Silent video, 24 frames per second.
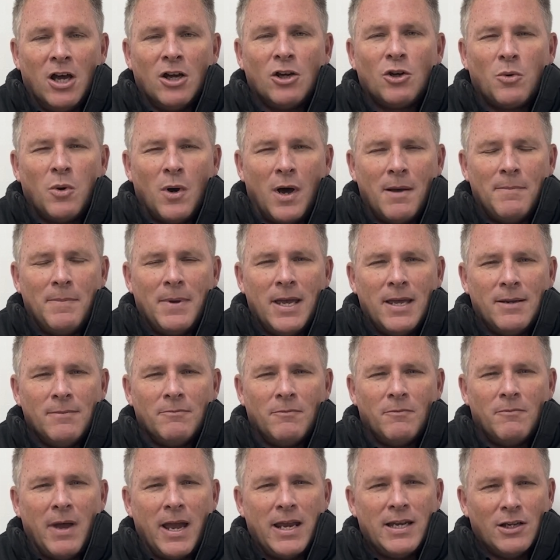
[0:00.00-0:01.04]
quite a
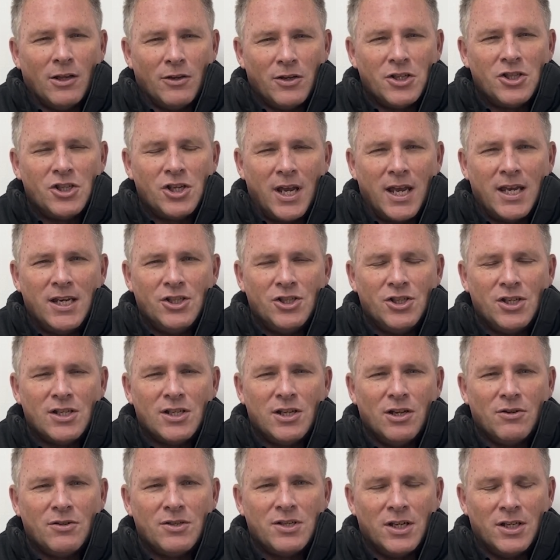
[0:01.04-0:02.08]
bit, made a lot of
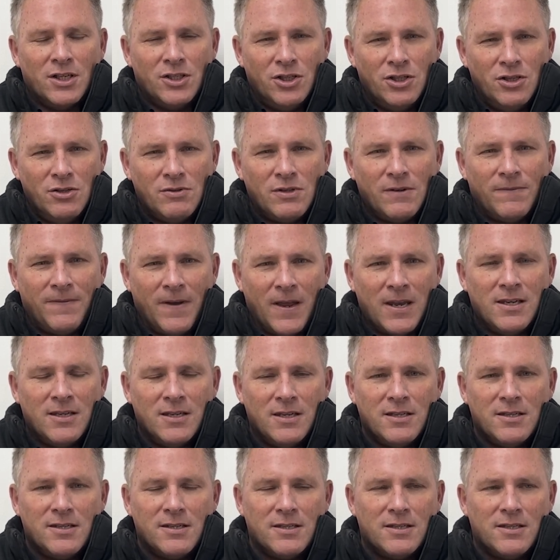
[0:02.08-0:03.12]
changes, looked at new
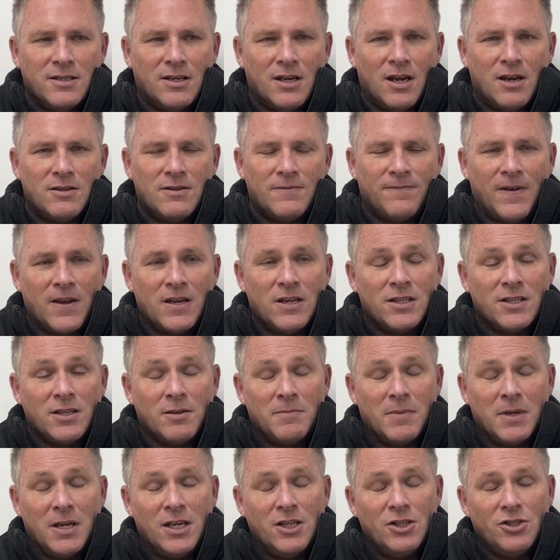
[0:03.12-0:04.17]
defenders, you know, defenders that
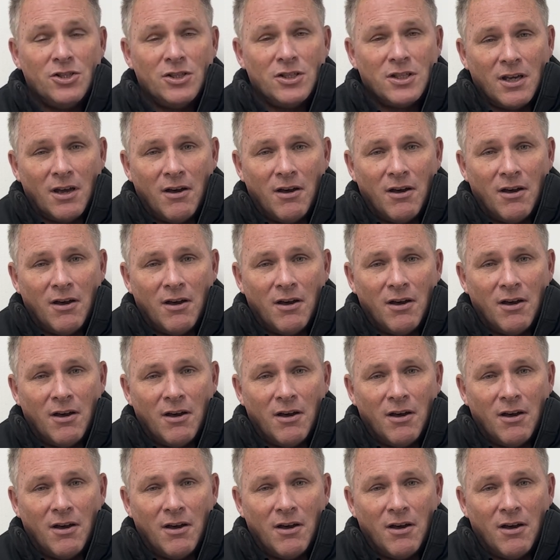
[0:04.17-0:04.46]
have been injured.